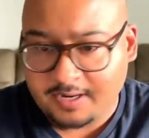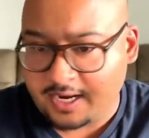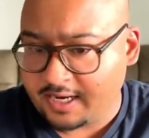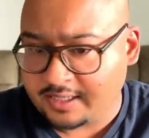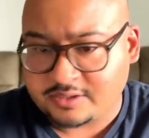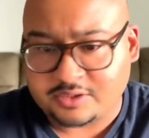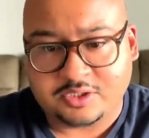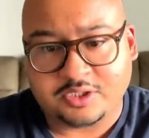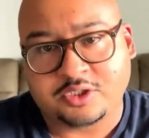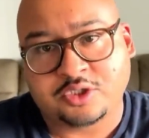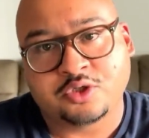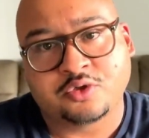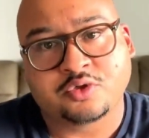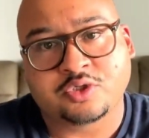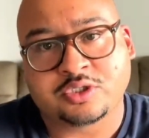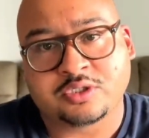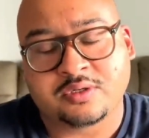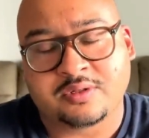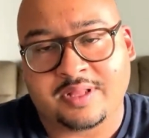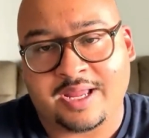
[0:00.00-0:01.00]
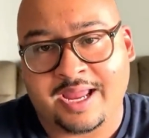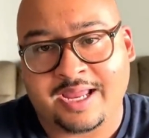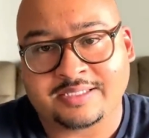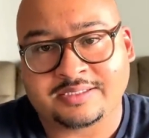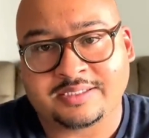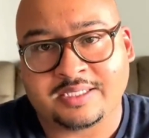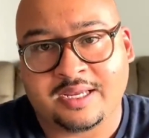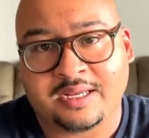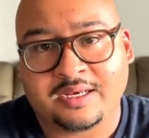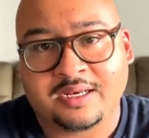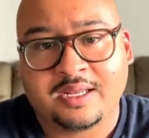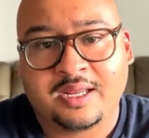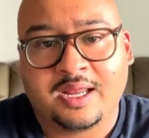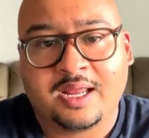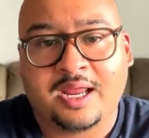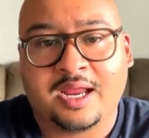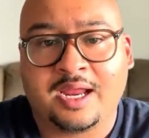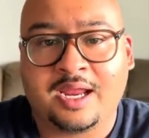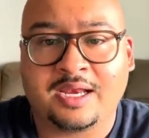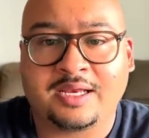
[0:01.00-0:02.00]
institutional asset.
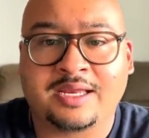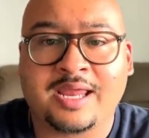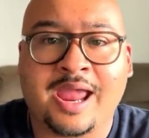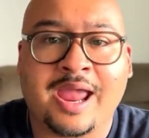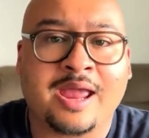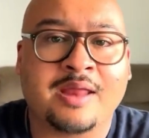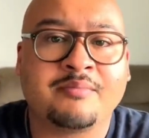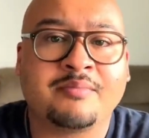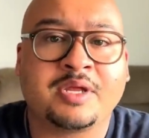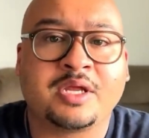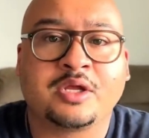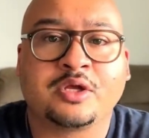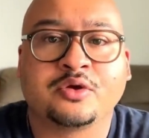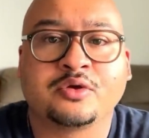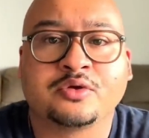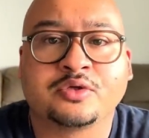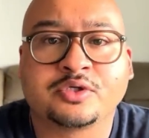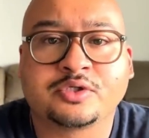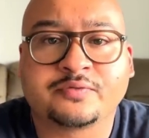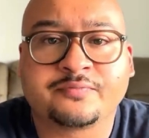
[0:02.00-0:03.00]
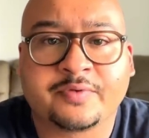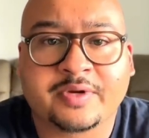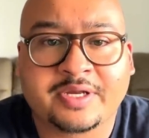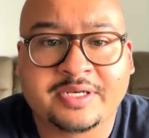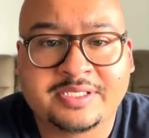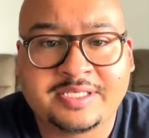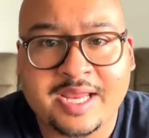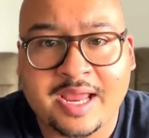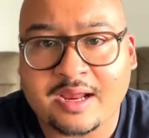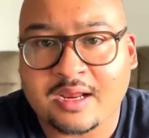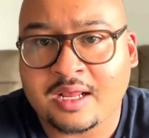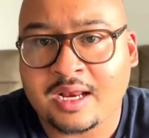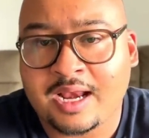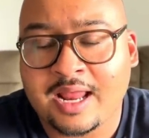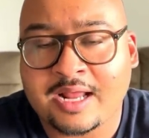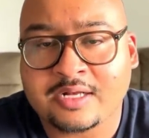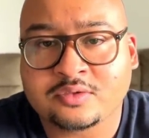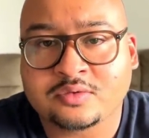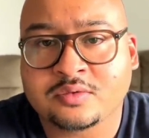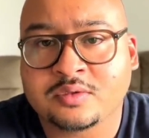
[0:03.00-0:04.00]
It can be used for debt
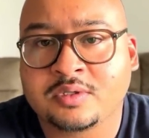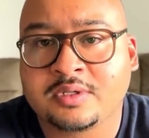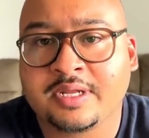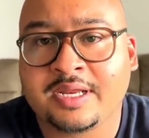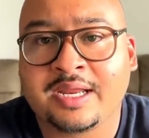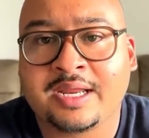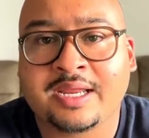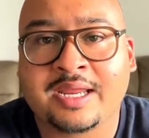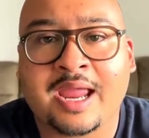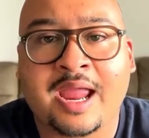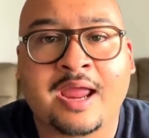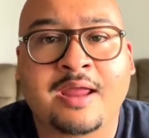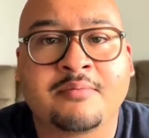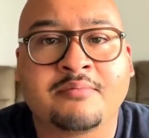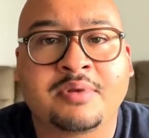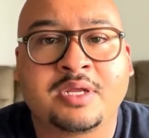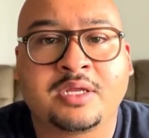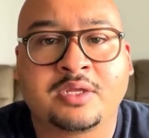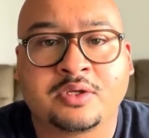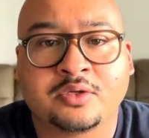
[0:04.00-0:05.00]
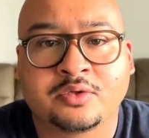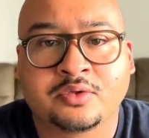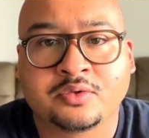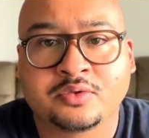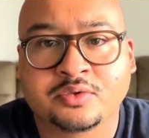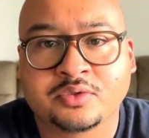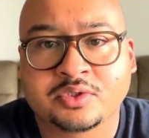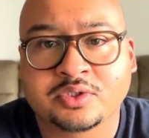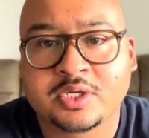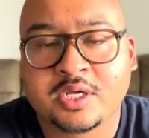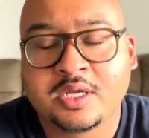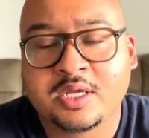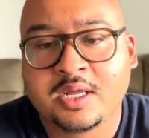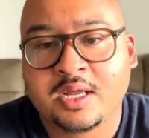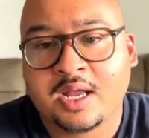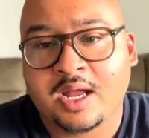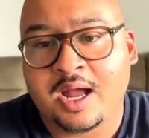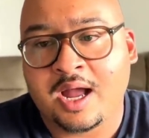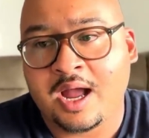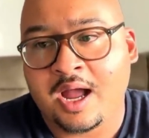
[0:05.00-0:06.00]
collateral. It can be used
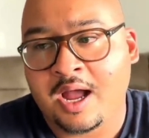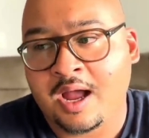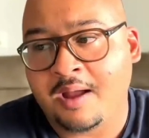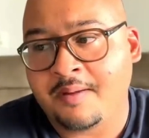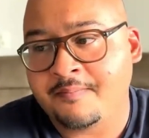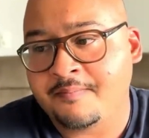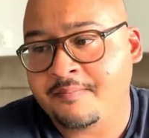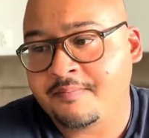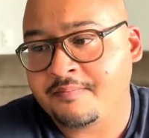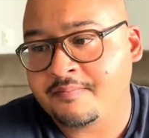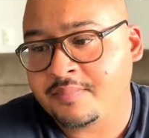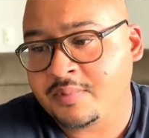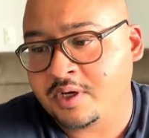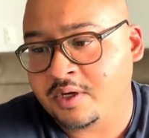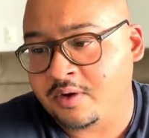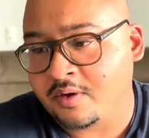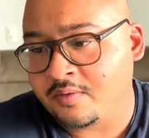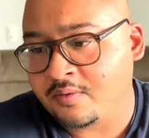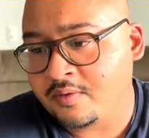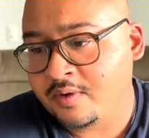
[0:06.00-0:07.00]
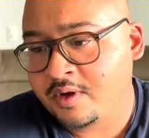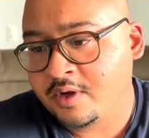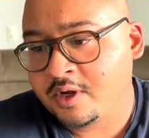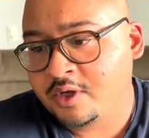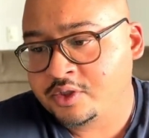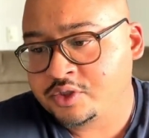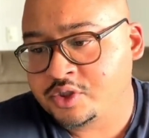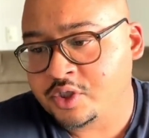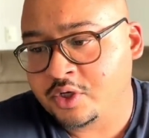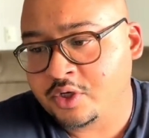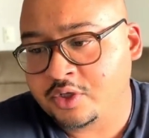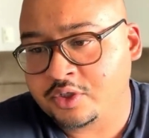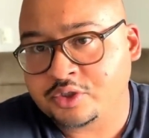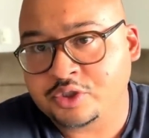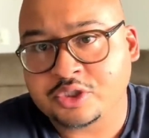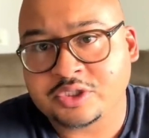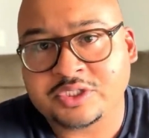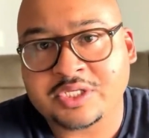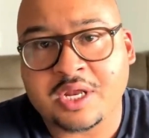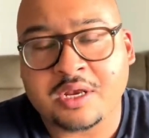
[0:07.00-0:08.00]
to
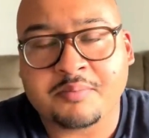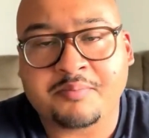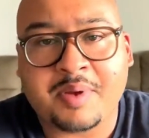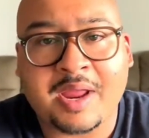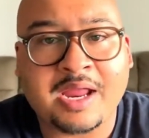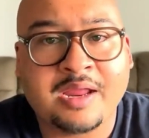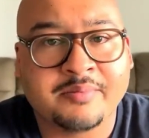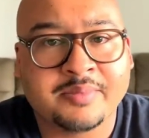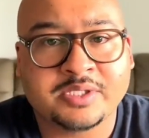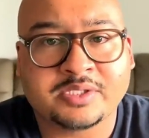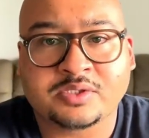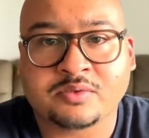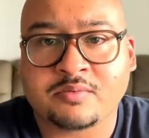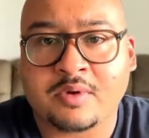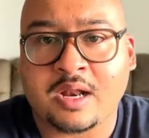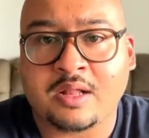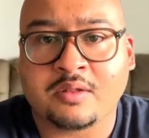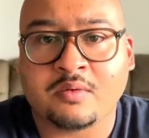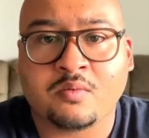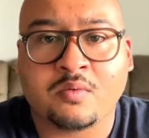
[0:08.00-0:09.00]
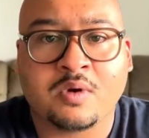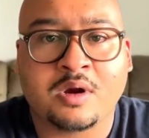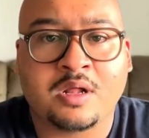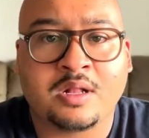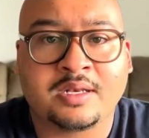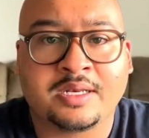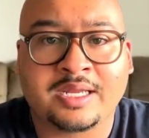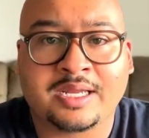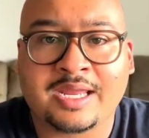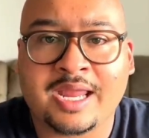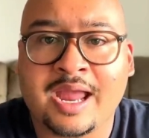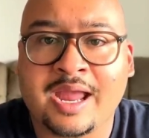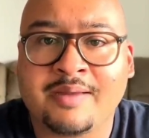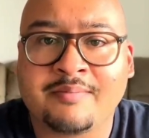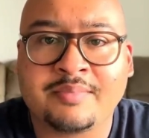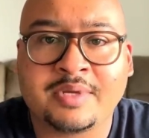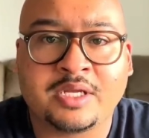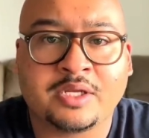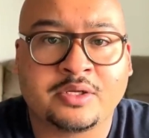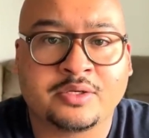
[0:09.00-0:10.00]
send payments around the world. It
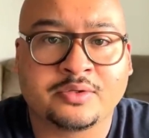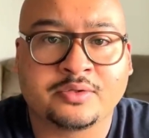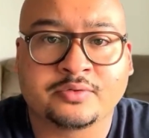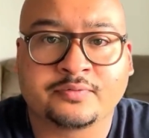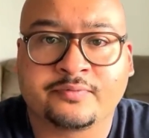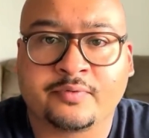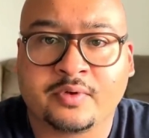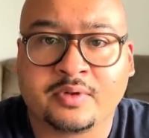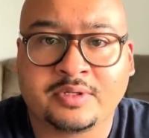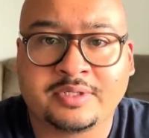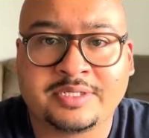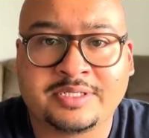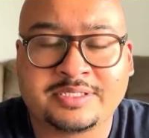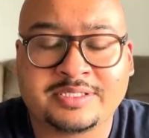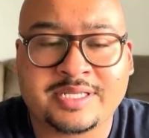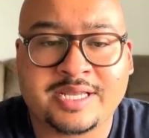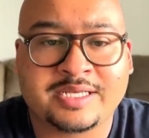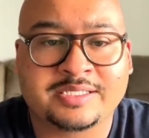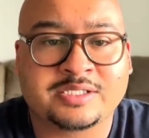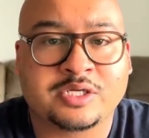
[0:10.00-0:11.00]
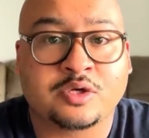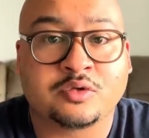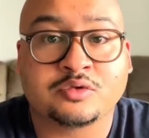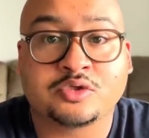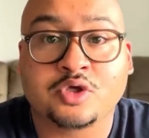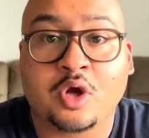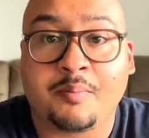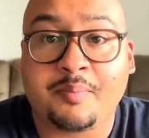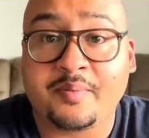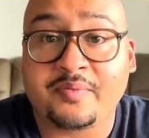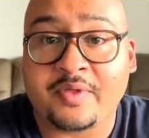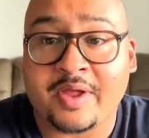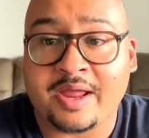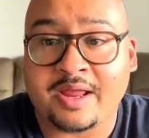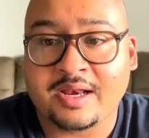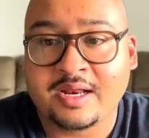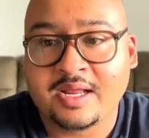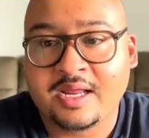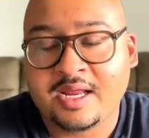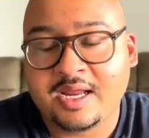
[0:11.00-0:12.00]
can be used for all these things. And on top of
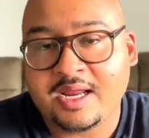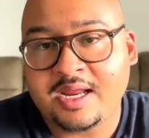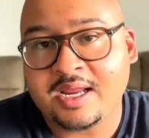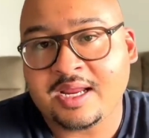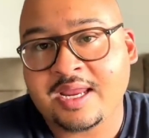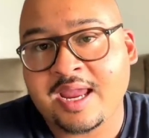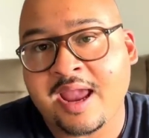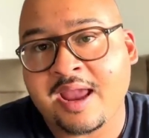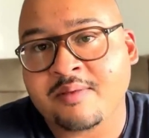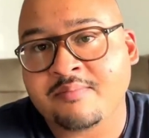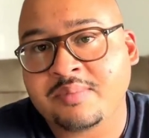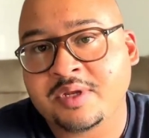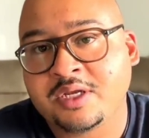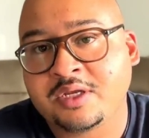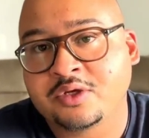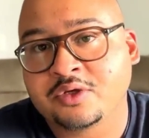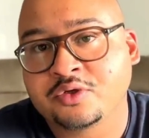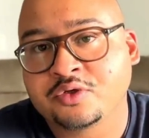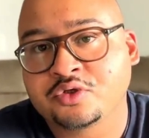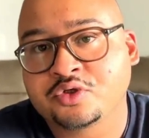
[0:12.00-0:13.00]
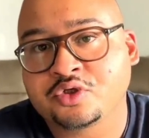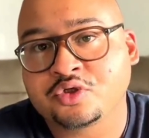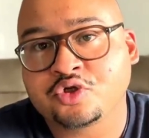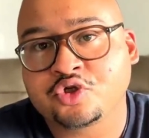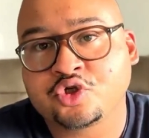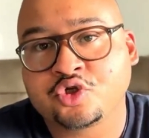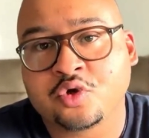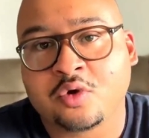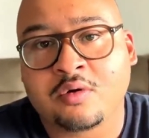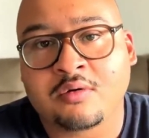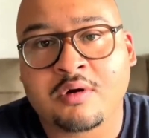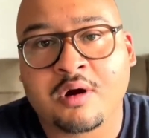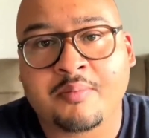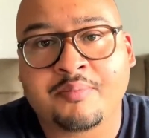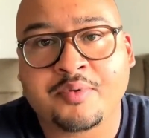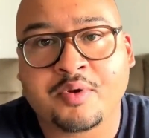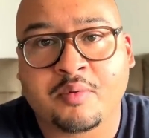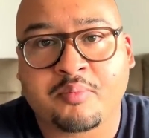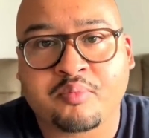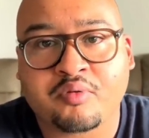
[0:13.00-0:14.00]
that, it can be used to shore
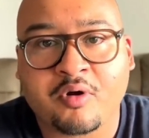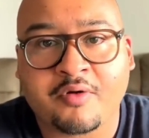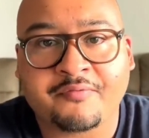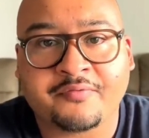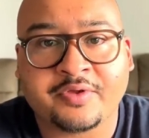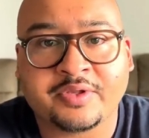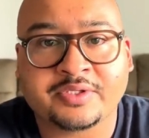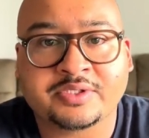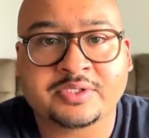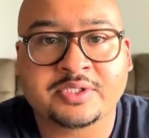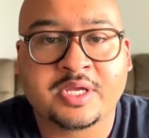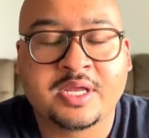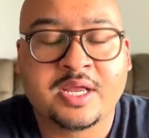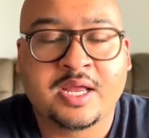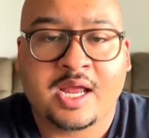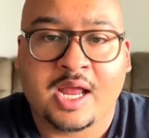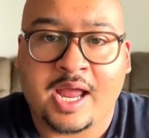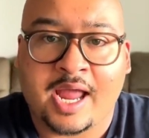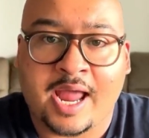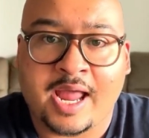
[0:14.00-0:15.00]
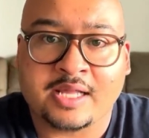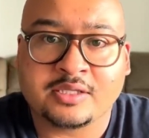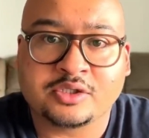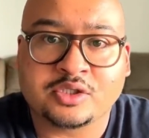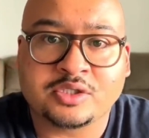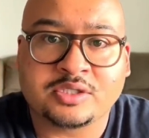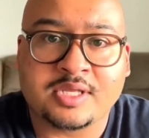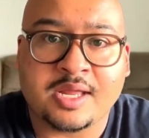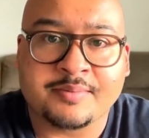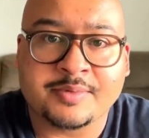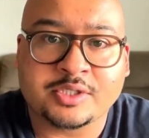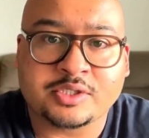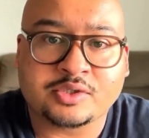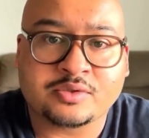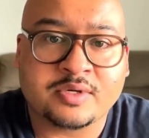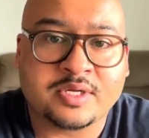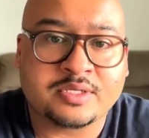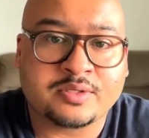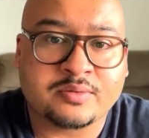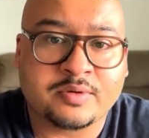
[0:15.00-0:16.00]
up your profits and to
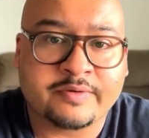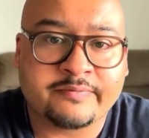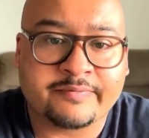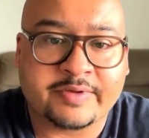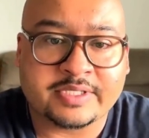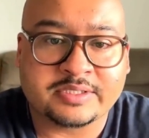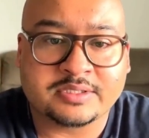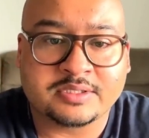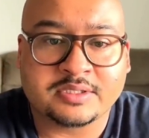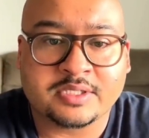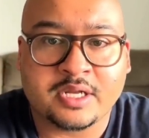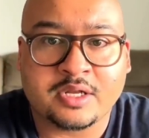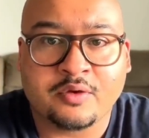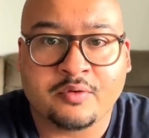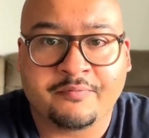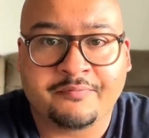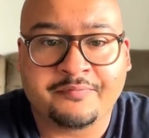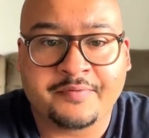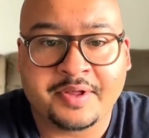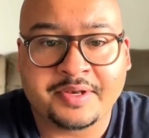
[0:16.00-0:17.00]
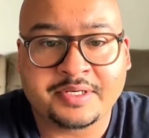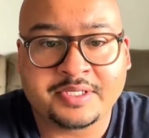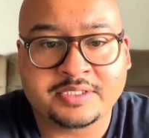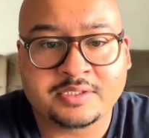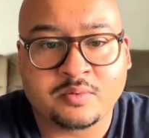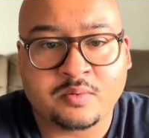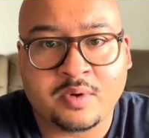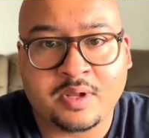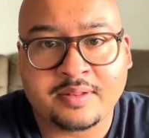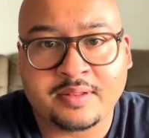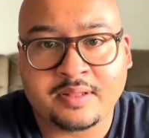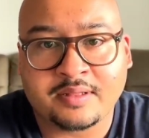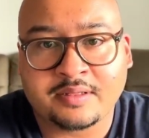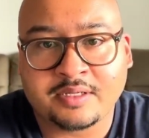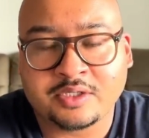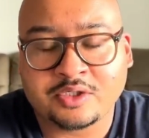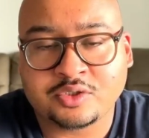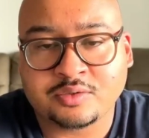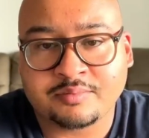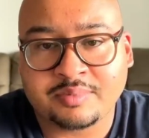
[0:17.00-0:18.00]
demonstrate to investors that your fund is the one that
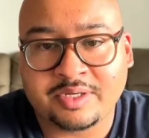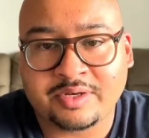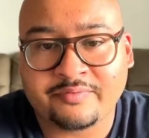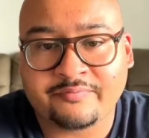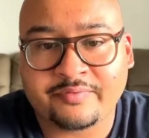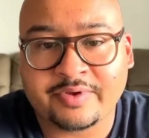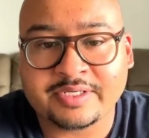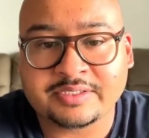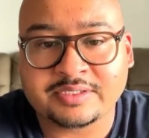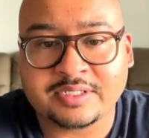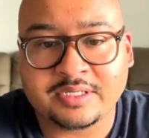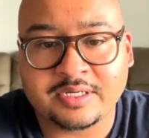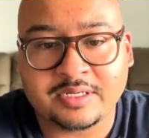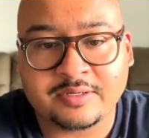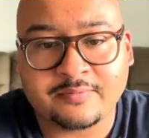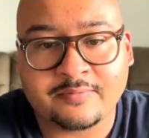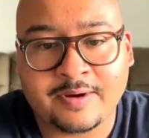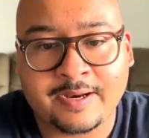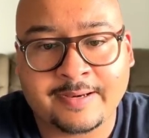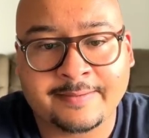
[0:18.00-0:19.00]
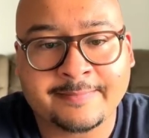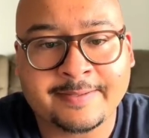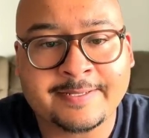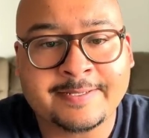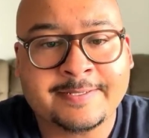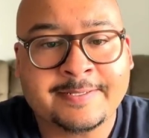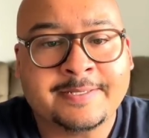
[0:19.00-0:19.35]
they should be invested in, right?